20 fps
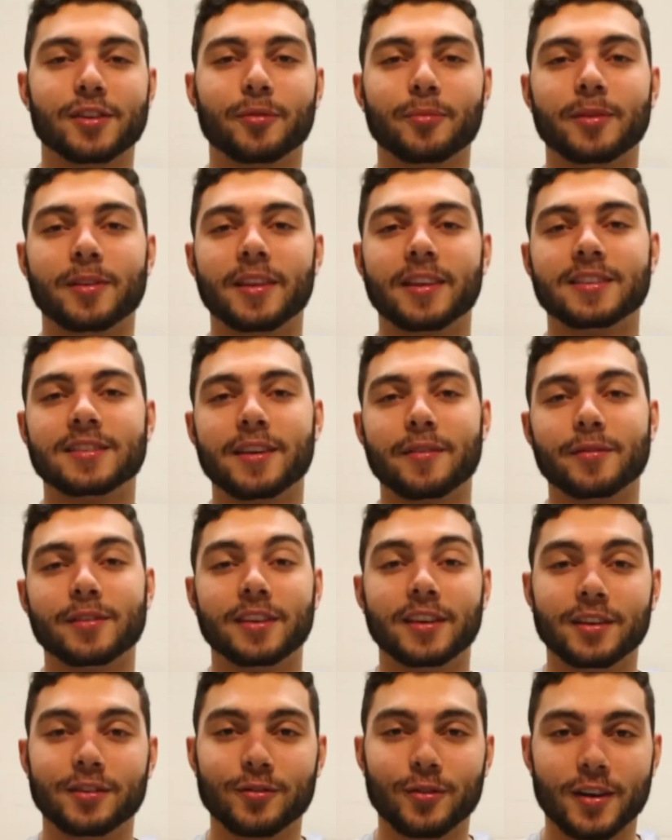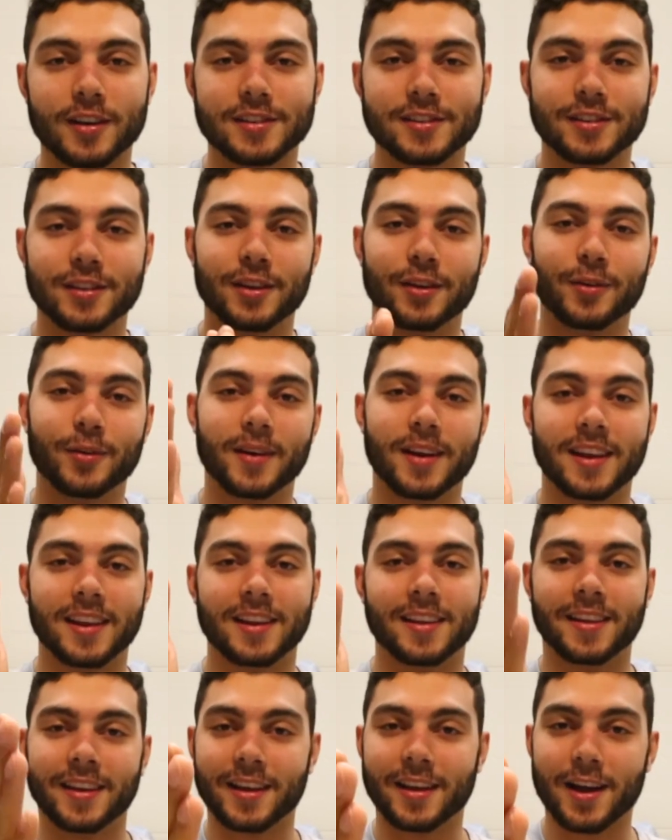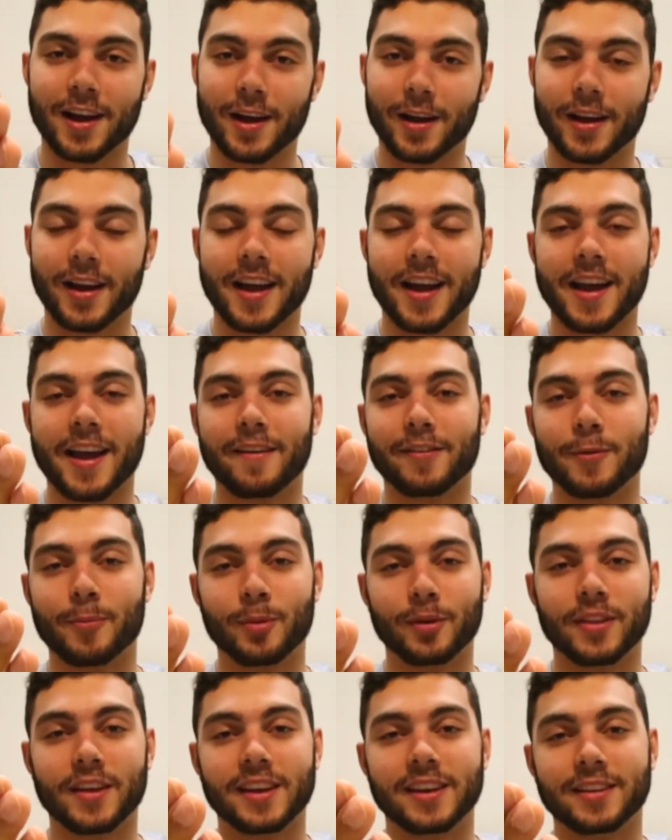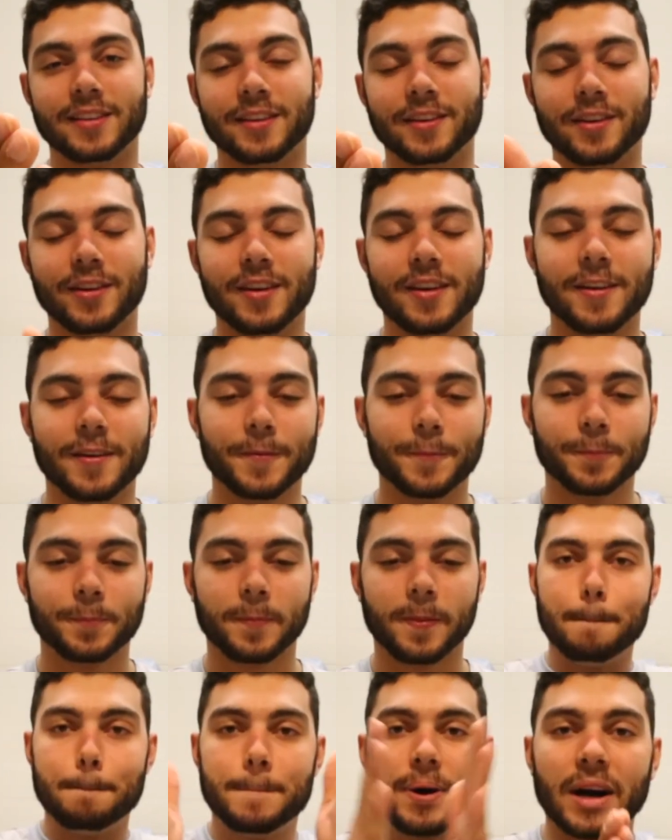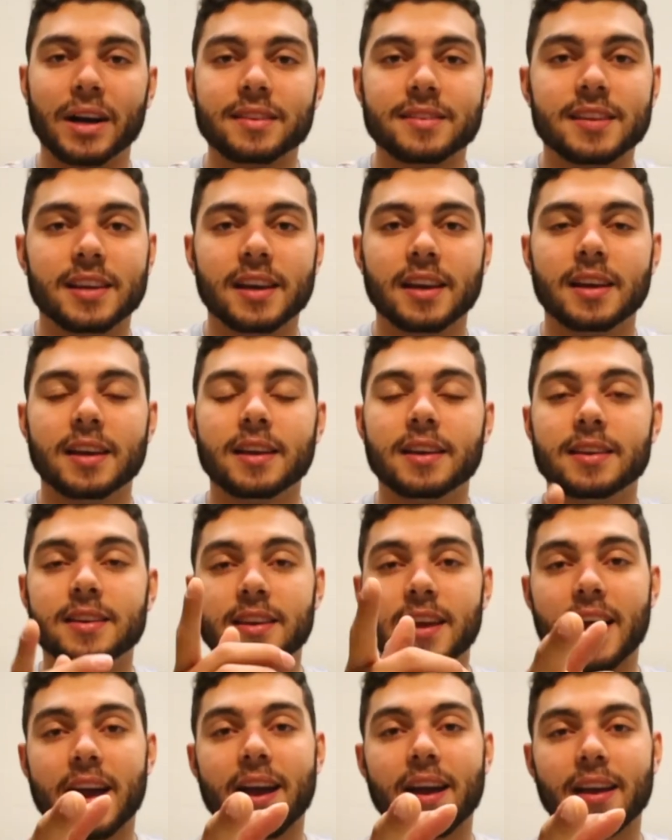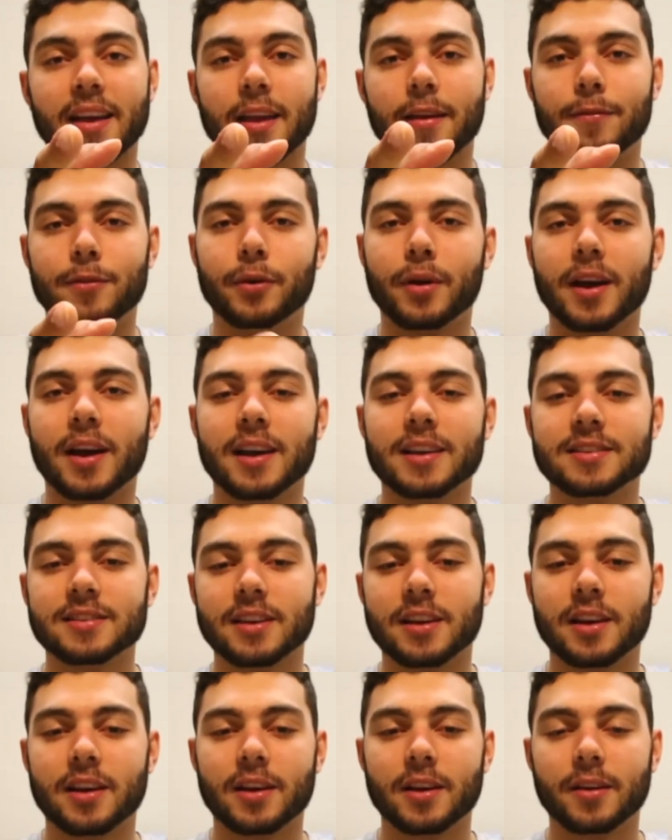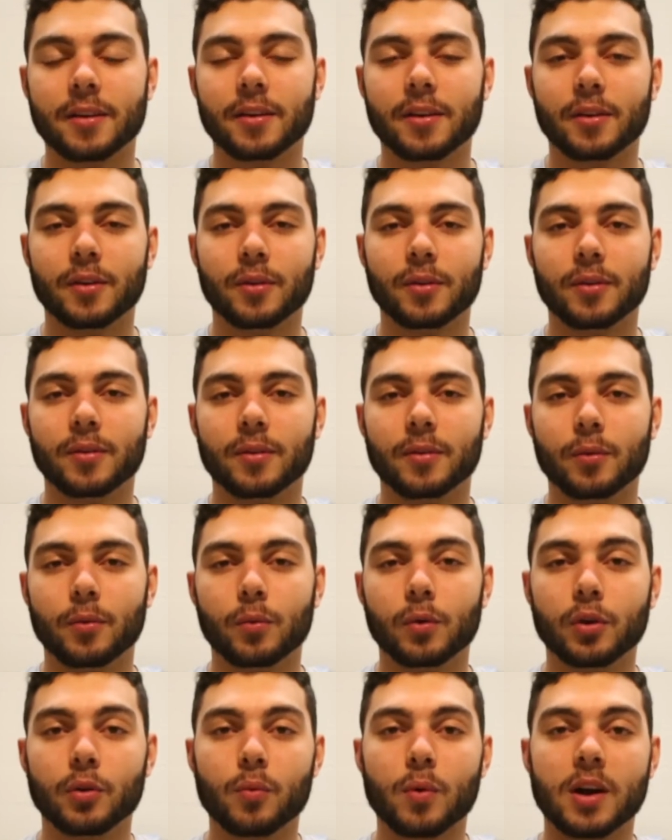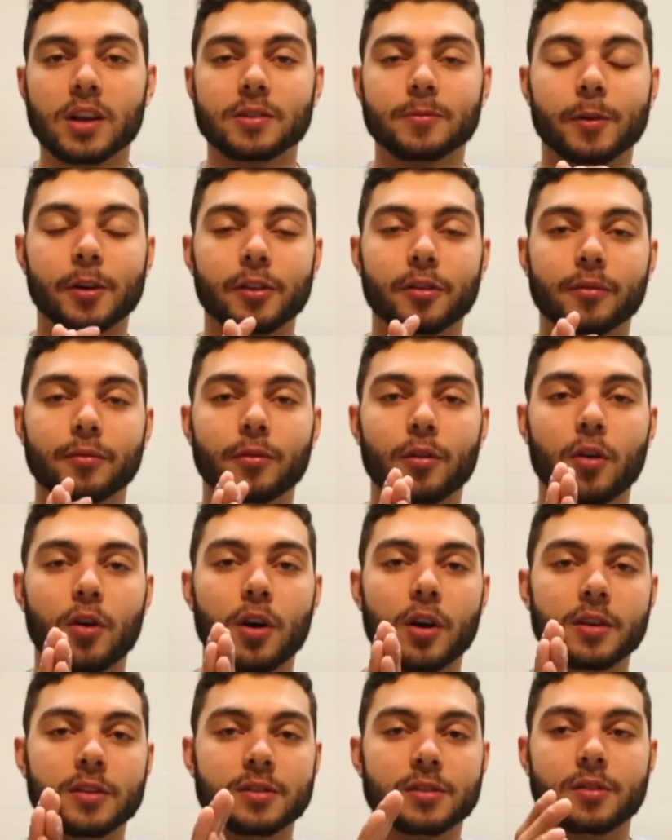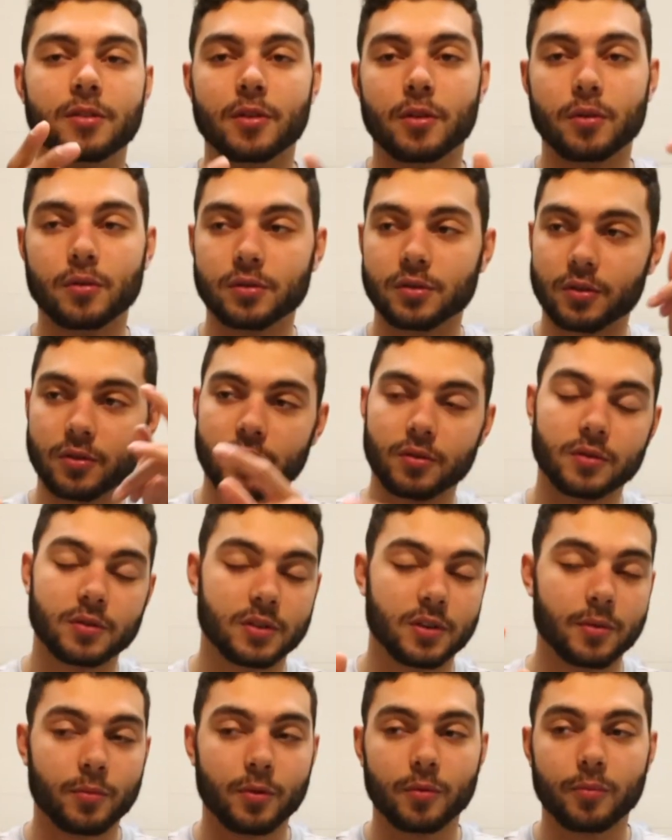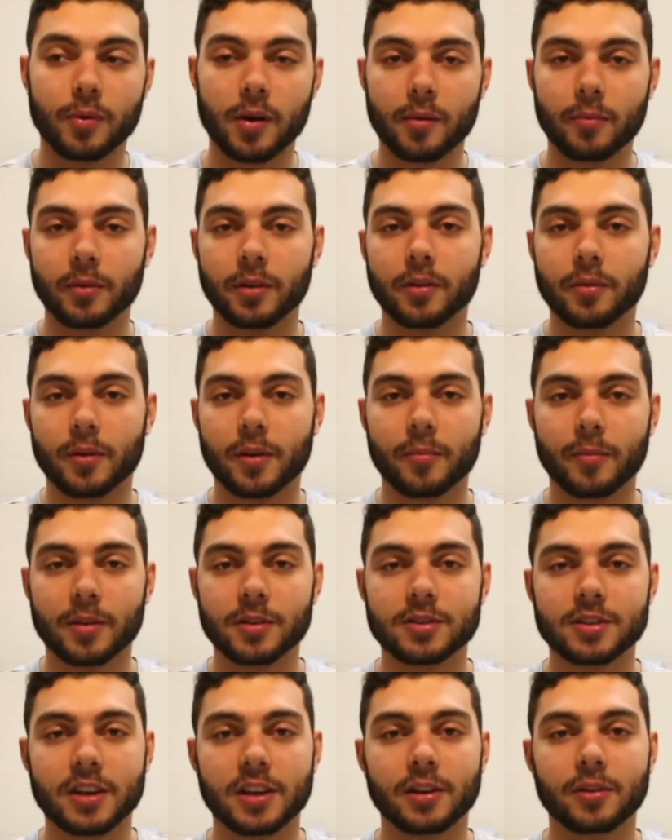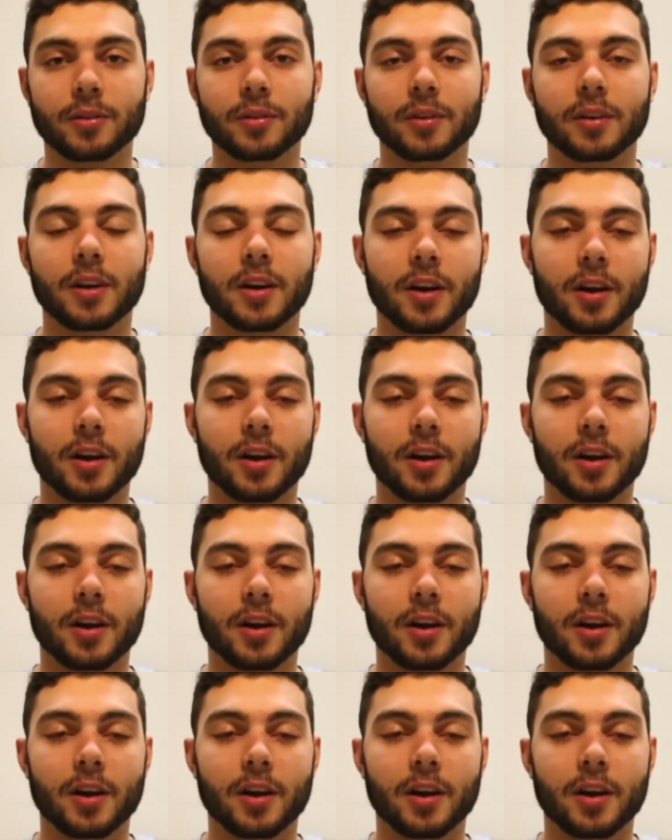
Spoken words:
took me like 17 tries to do, and I had to put that in there. But yeah, if you guys want to watch my other vlogs, those are somewhere probably around my channel.